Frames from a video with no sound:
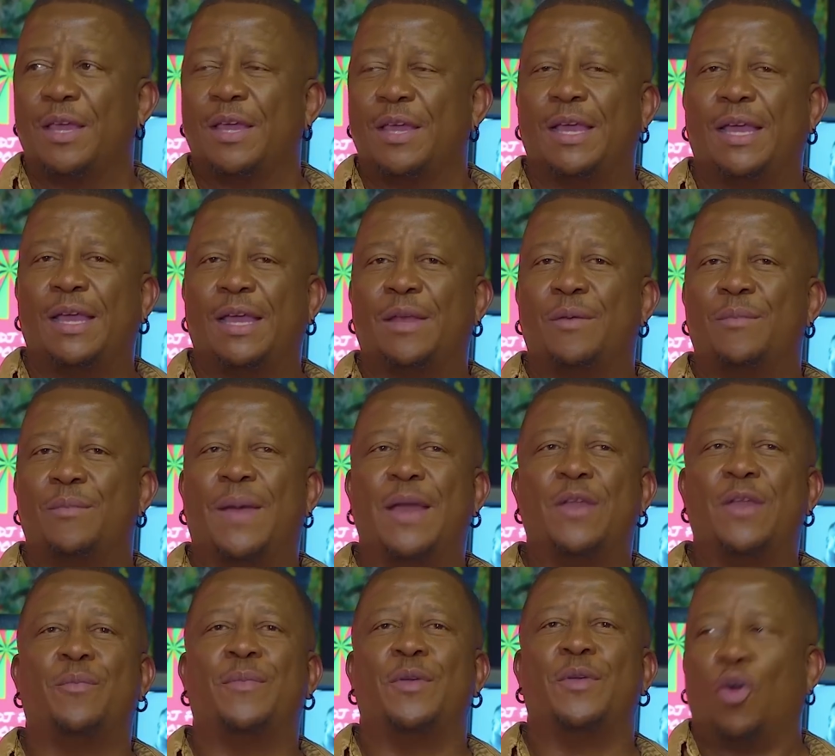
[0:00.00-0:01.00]
it might
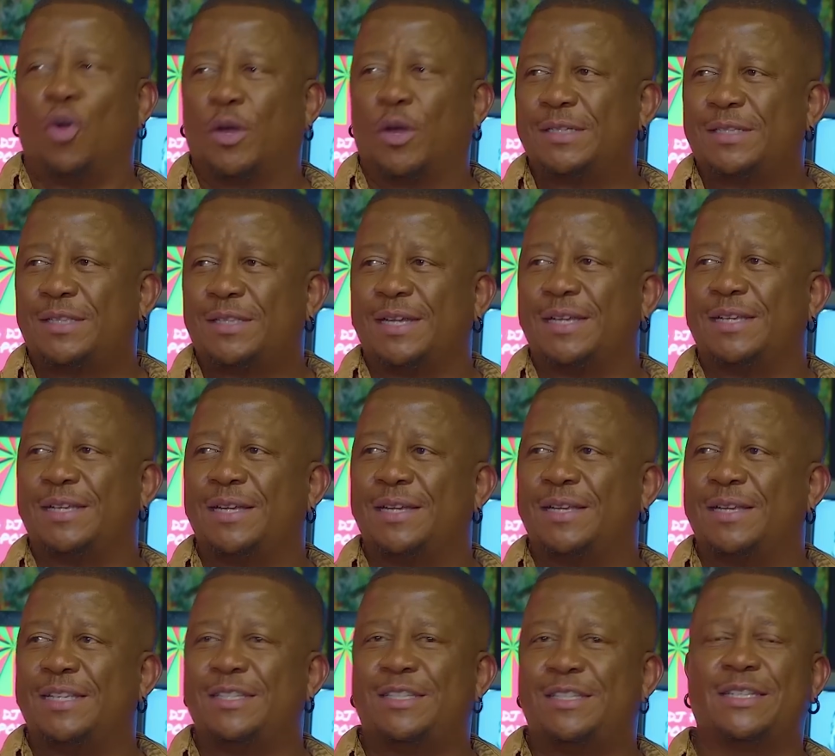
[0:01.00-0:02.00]
not be orchestrated.
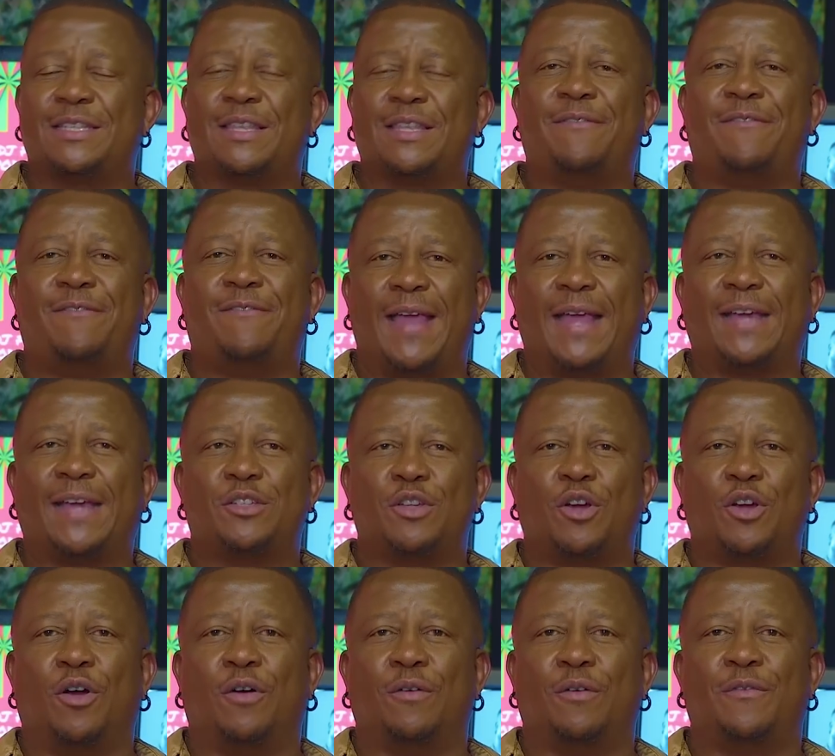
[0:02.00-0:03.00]
It's just a fact
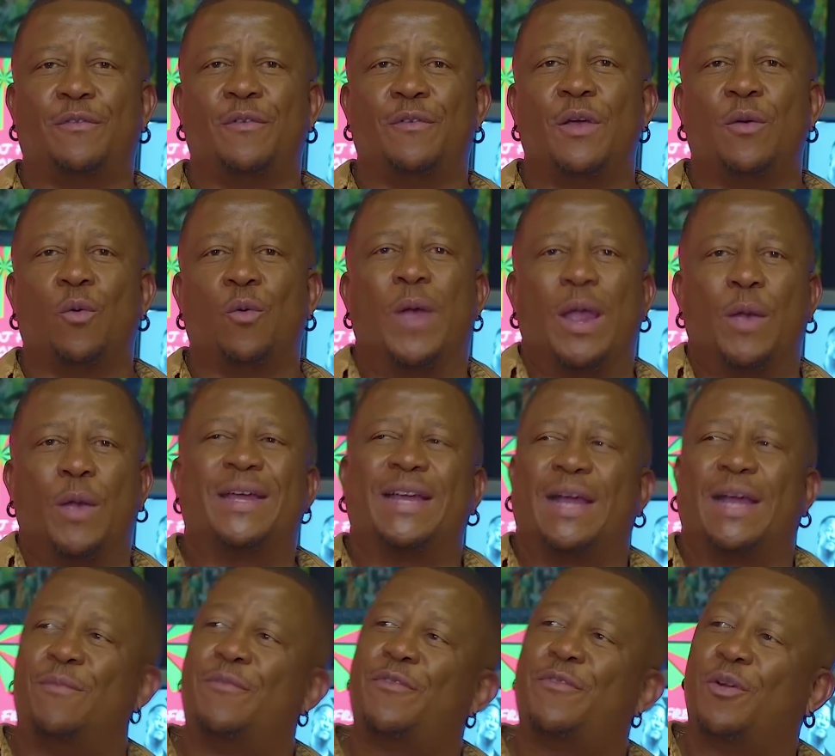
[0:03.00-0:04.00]
of where we
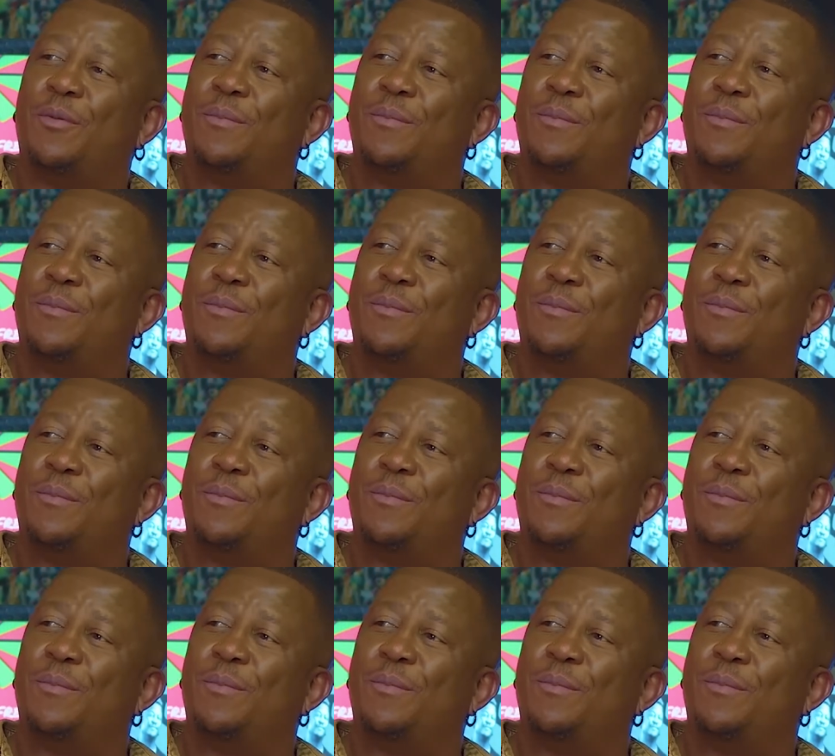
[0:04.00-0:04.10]
come from.